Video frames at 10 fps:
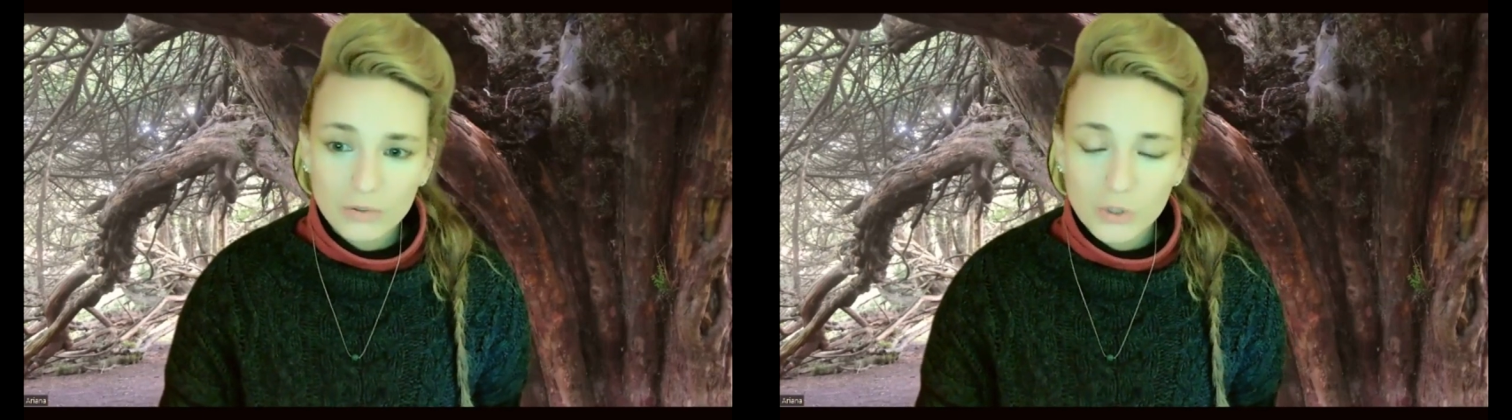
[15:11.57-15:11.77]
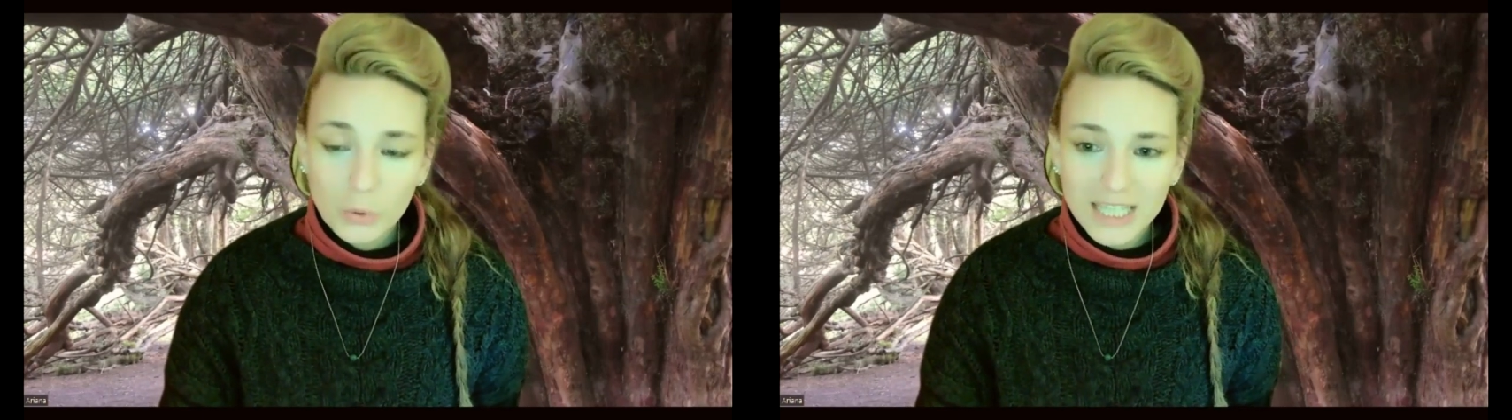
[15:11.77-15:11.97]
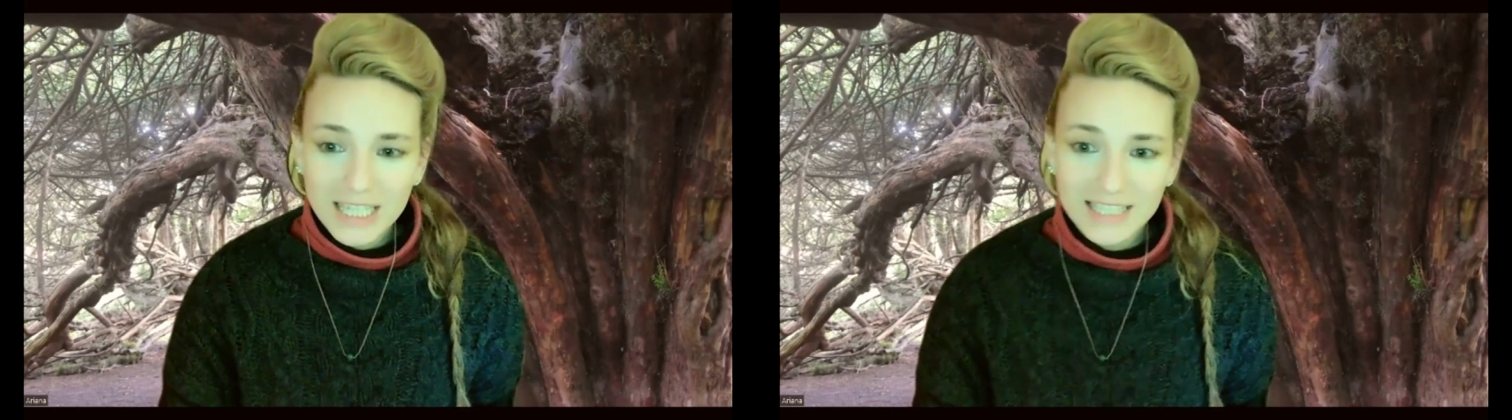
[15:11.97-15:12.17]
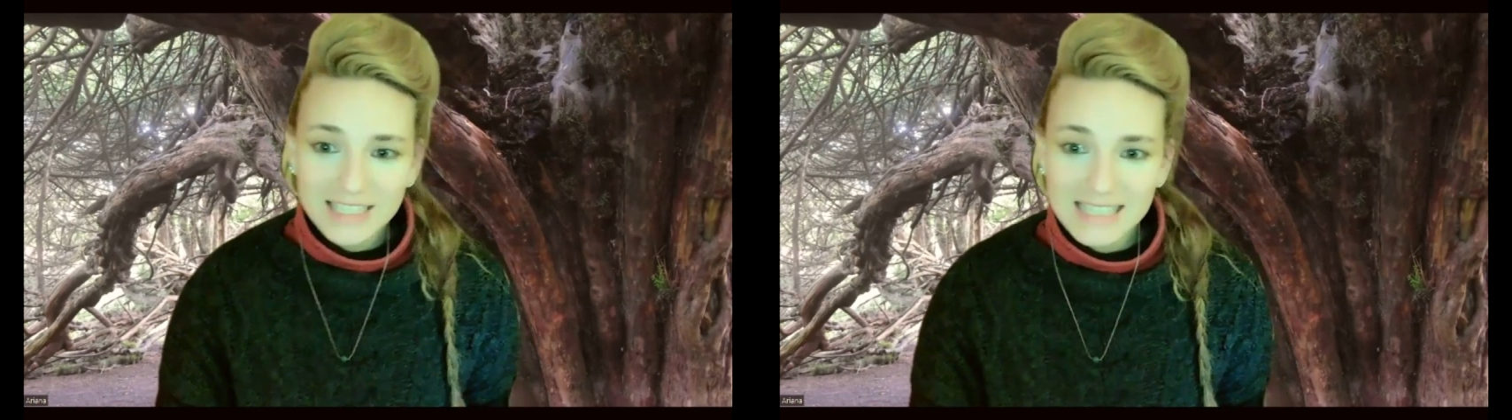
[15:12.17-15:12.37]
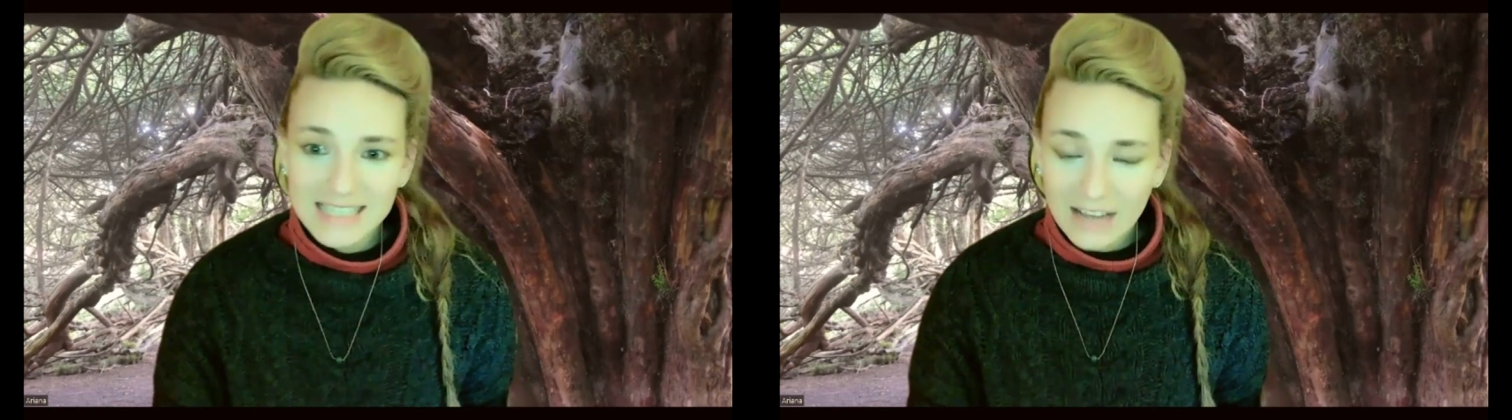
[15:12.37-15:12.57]
joining
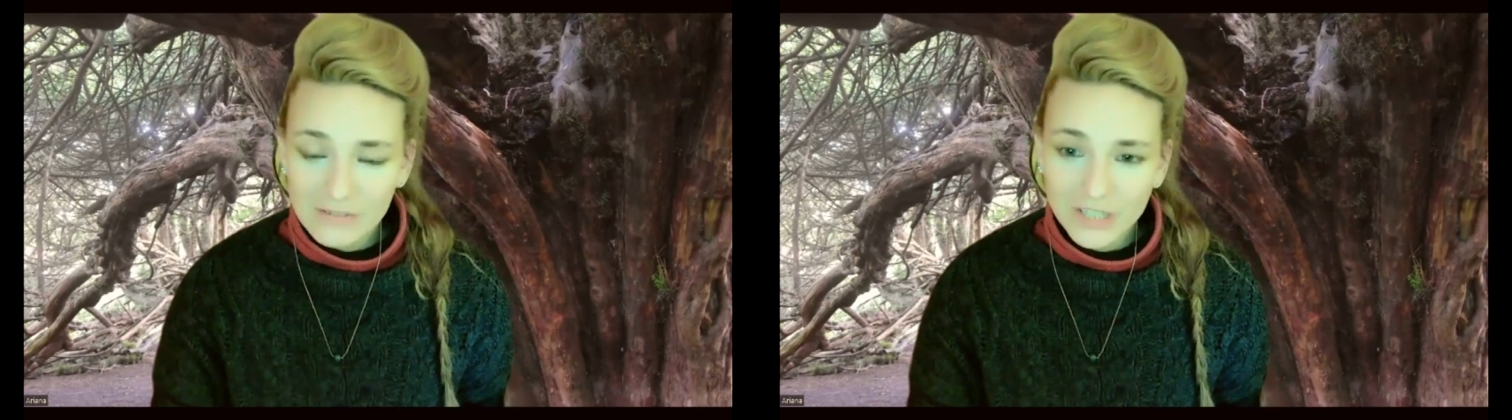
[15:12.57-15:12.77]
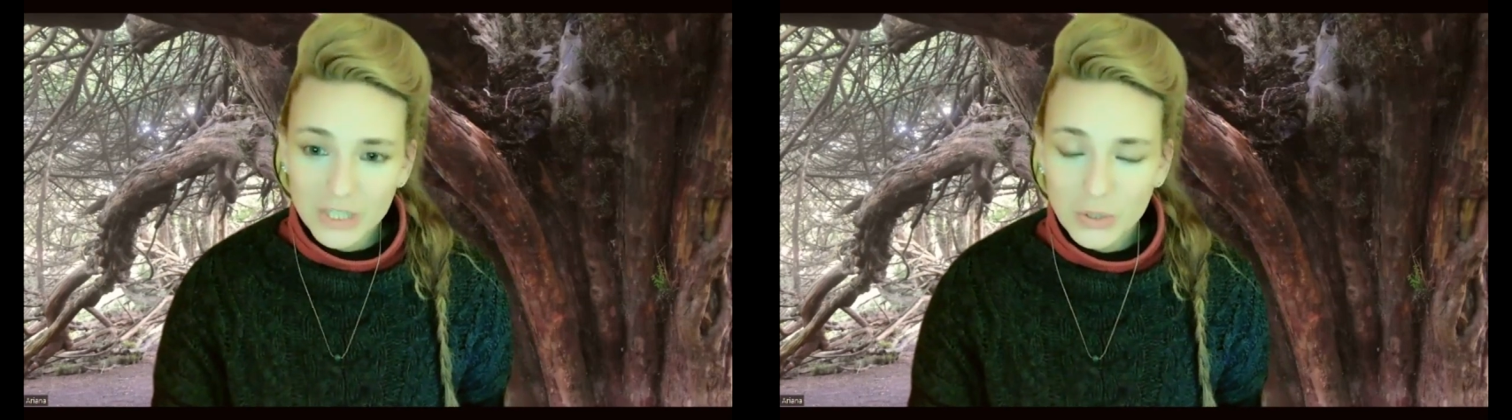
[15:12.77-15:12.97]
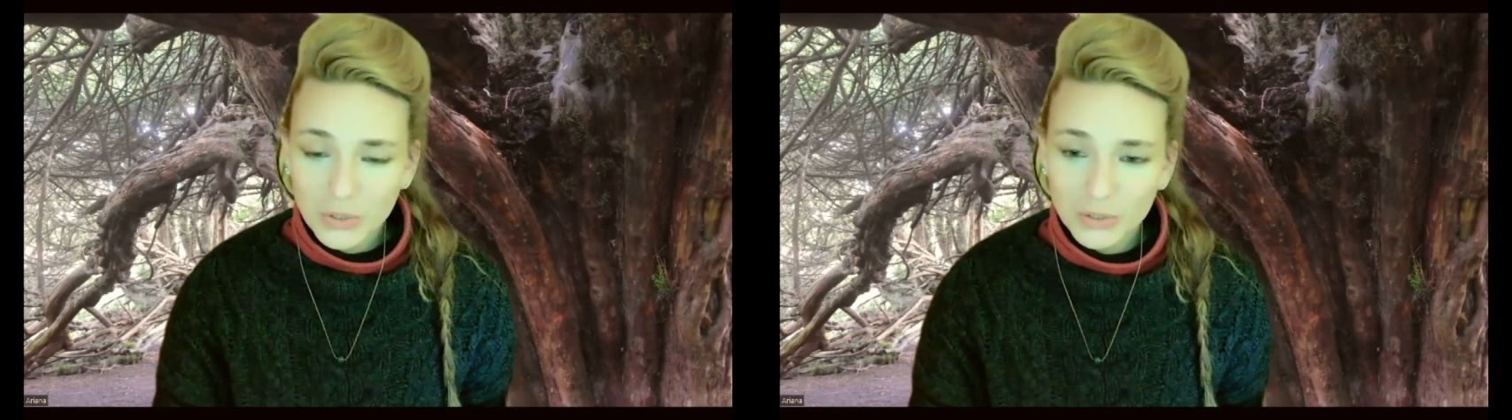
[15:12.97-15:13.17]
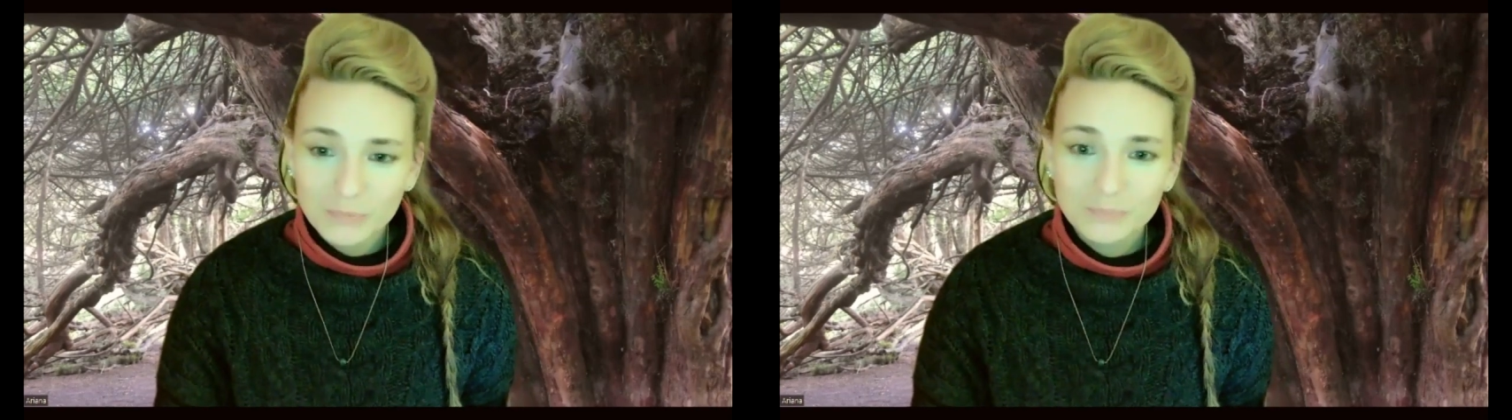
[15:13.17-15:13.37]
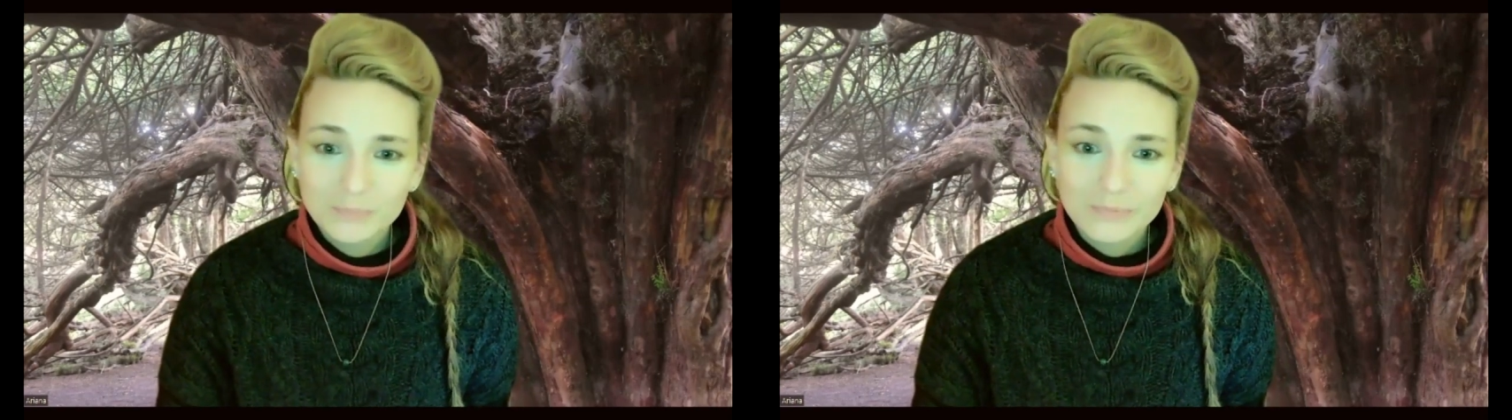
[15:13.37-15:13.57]
this adventure.